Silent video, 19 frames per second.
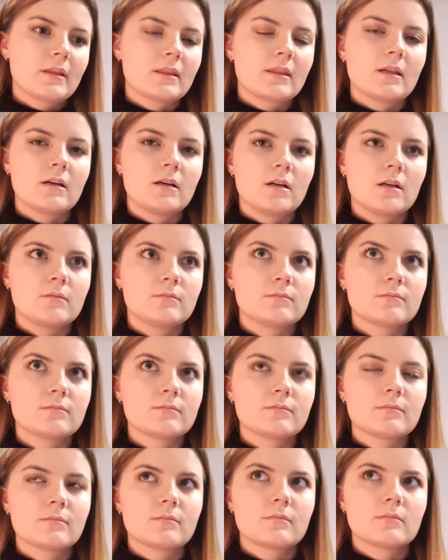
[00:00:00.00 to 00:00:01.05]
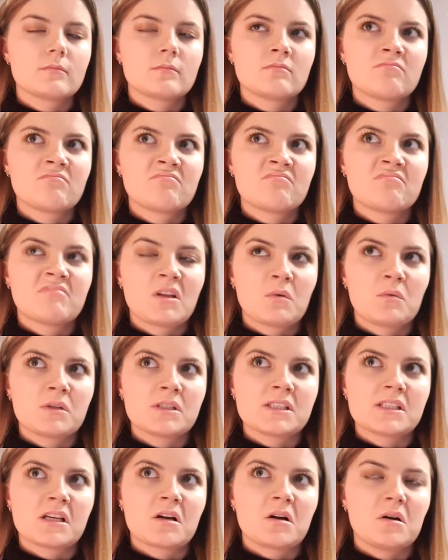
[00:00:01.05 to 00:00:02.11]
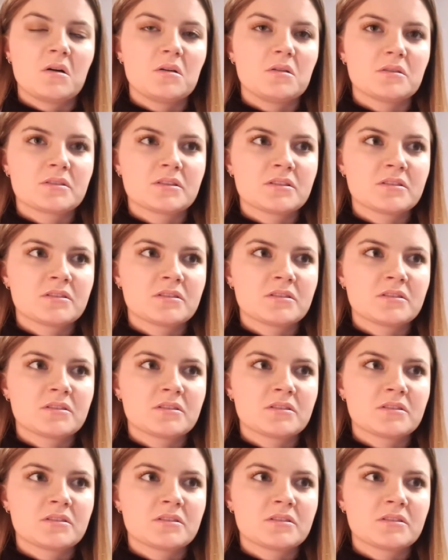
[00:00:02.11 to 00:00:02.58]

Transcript: what is it called?